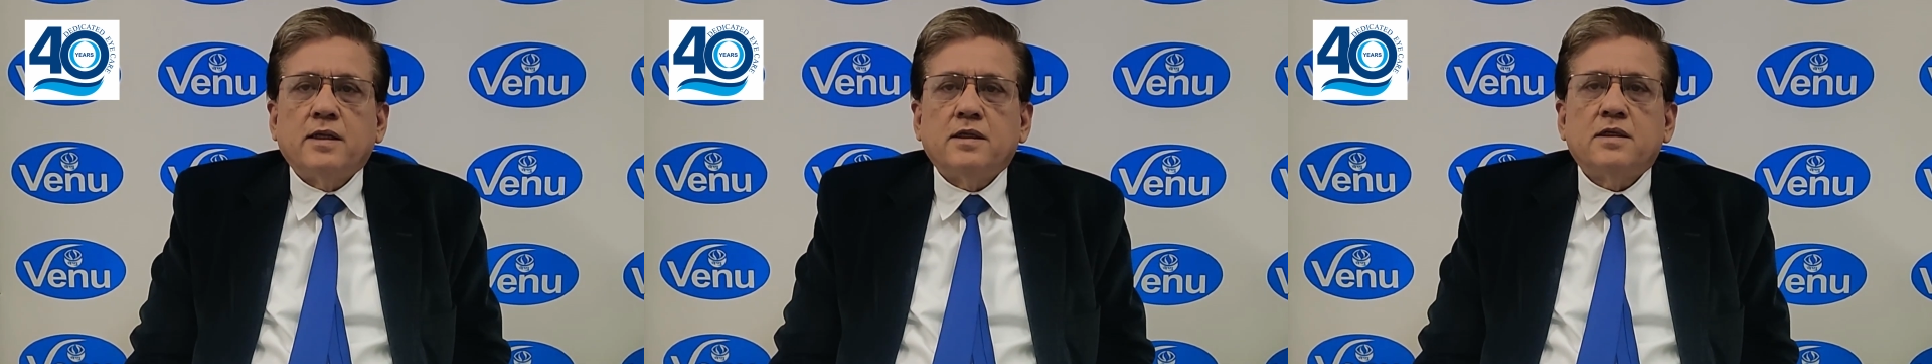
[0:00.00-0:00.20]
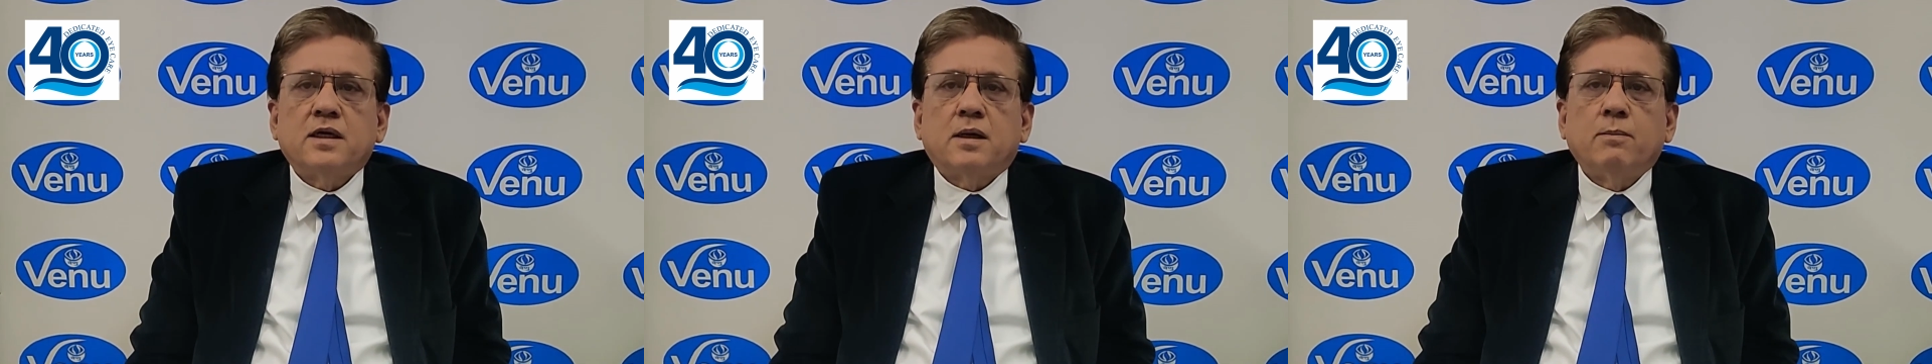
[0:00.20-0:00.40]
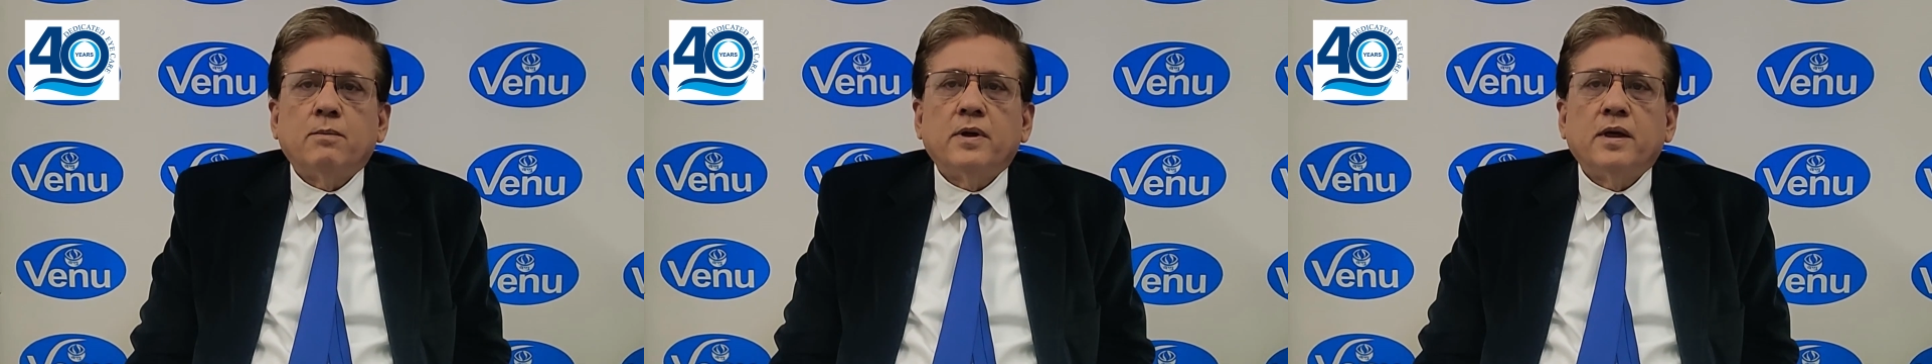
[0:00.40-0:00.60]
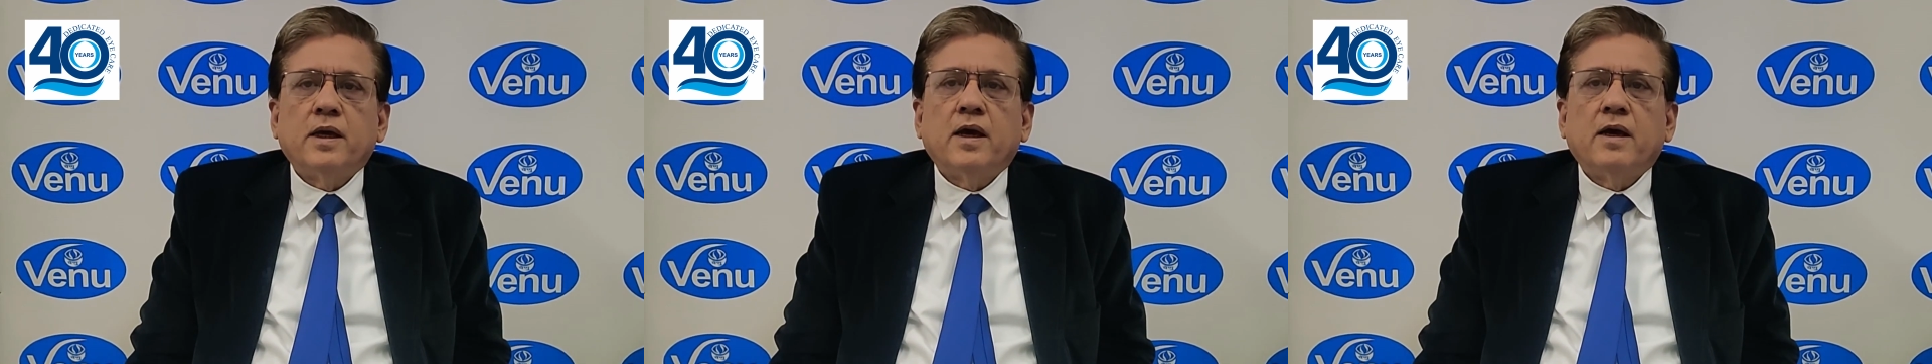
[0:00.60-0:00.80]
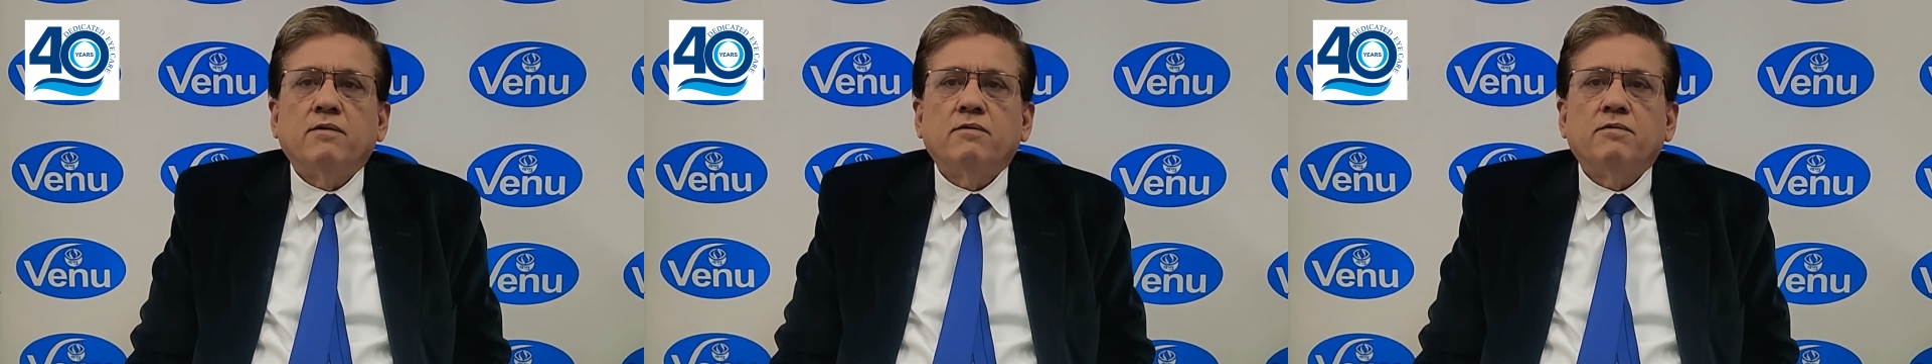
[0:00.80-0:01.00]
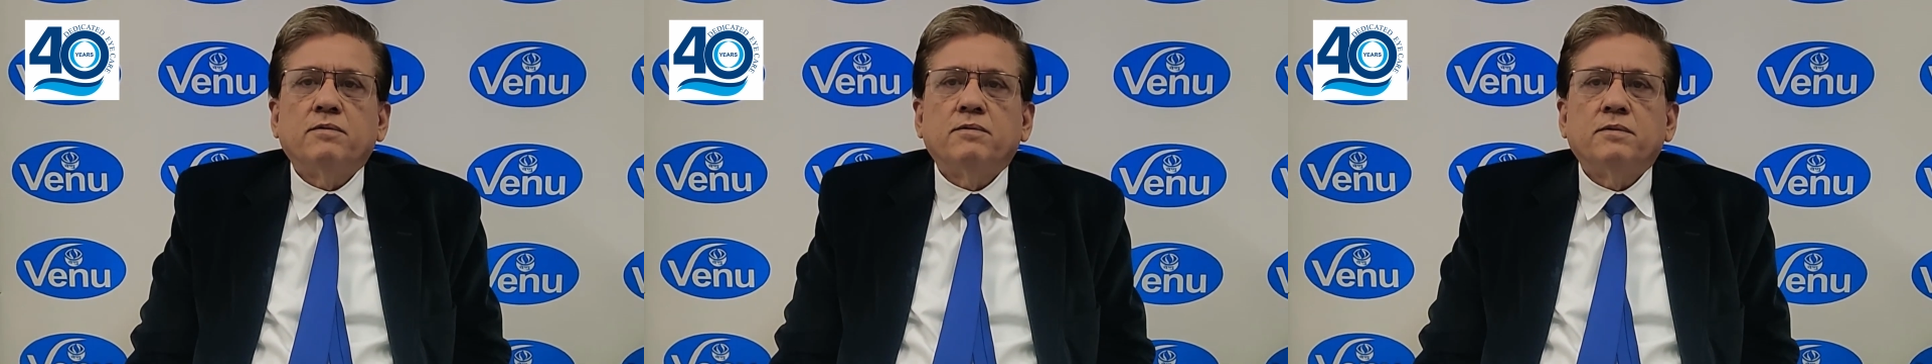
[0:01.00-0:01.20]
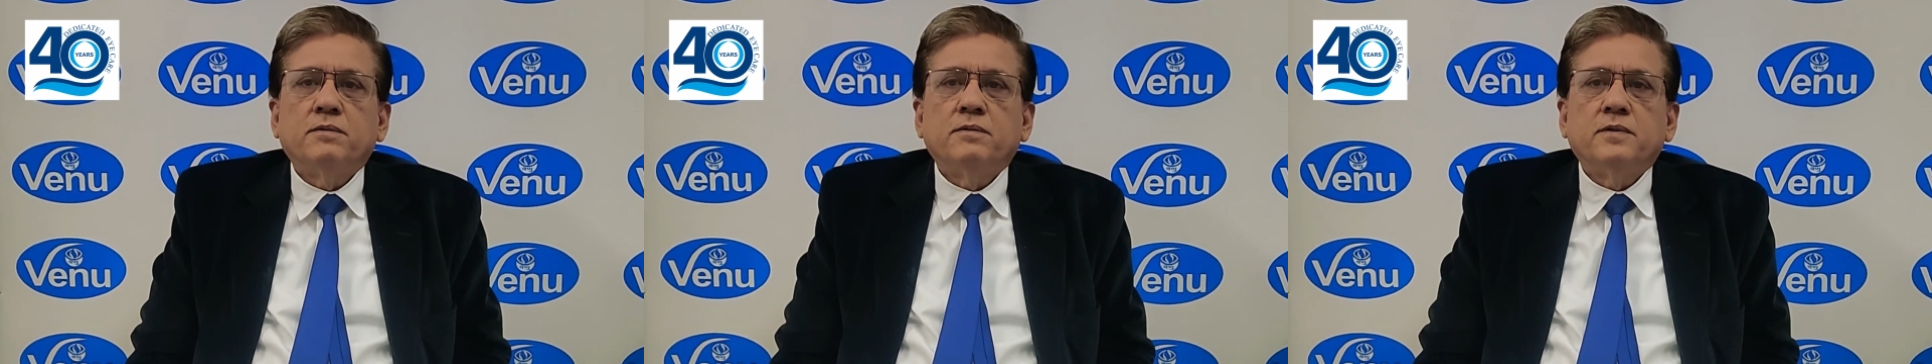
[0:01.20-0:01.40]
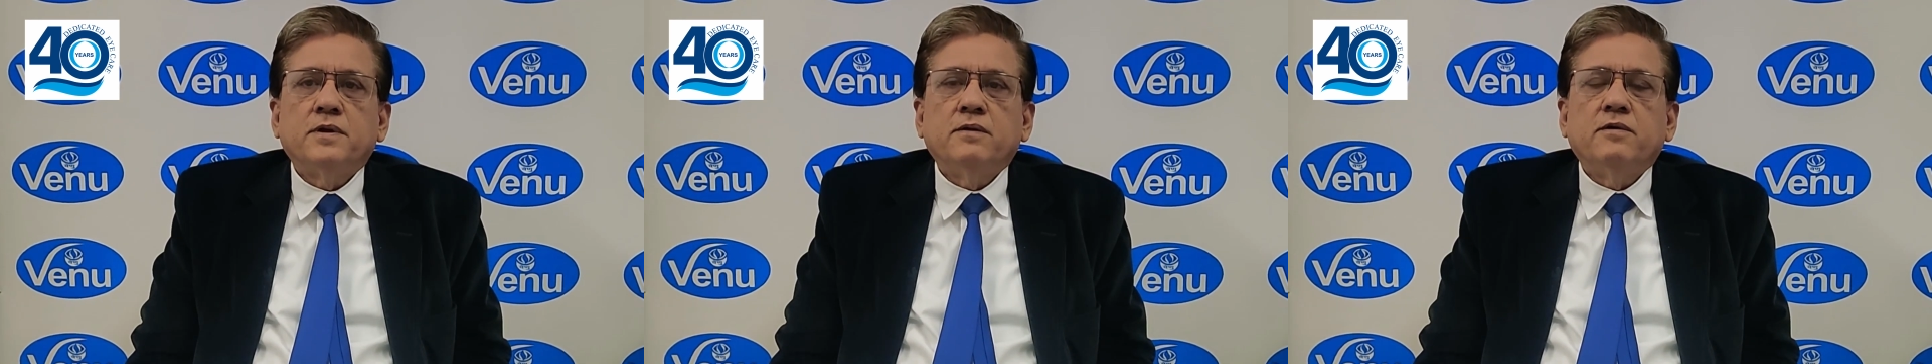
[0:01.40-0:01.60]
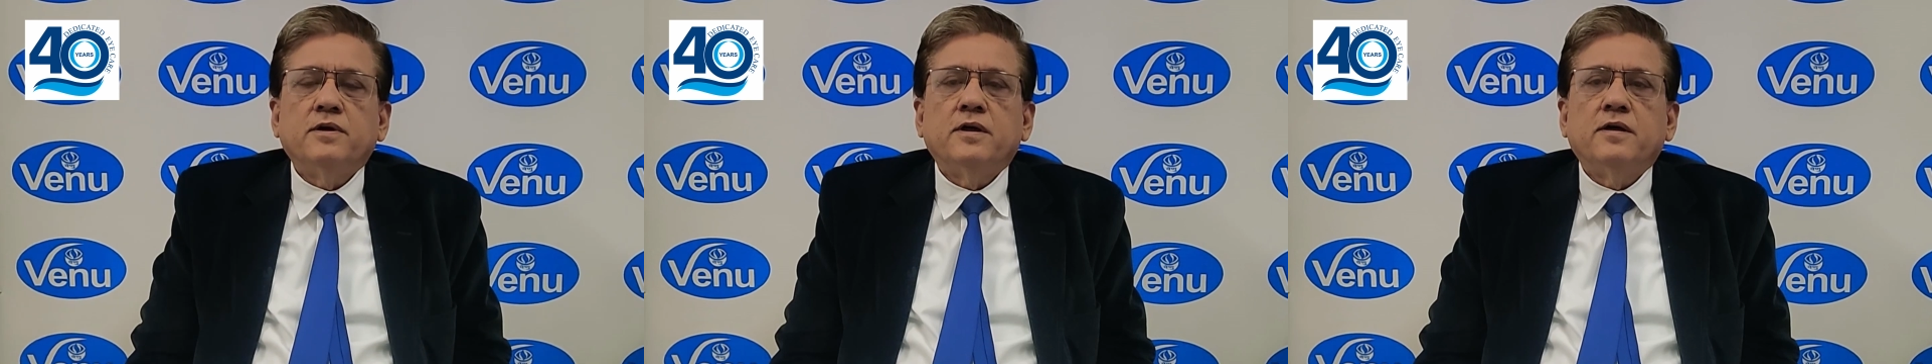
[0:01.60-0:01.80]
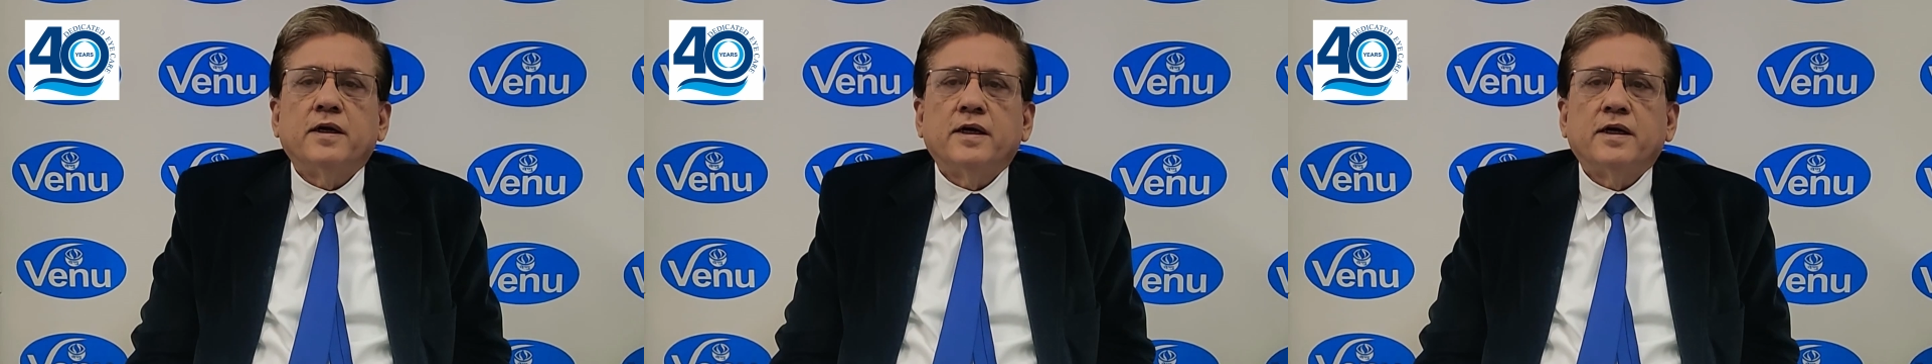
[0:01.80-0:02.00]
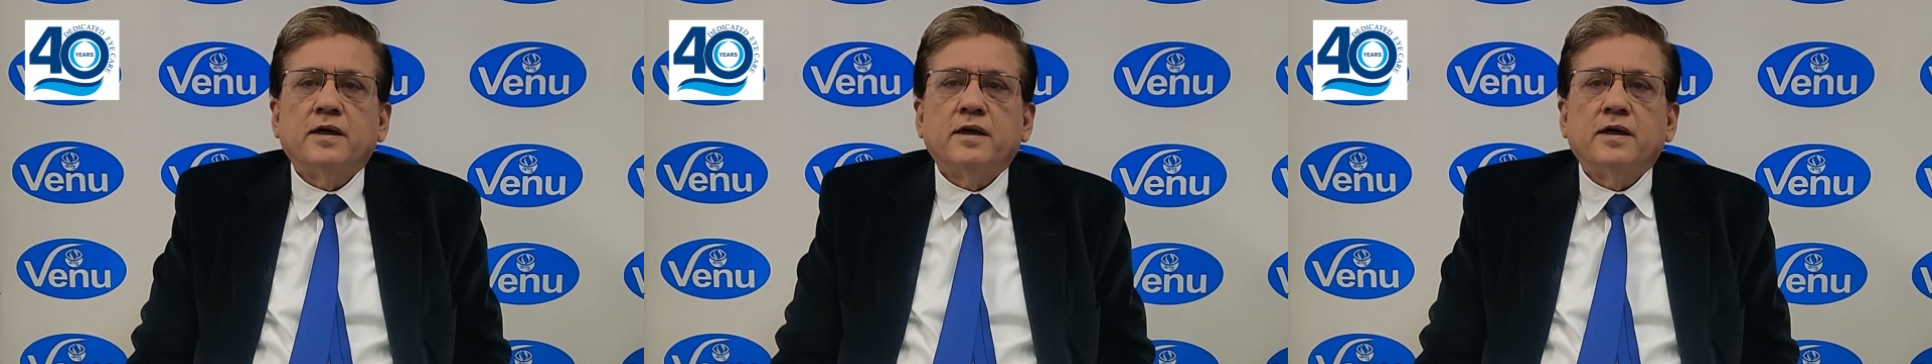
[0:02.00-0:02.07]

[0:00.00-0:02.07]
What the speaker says: and some may have even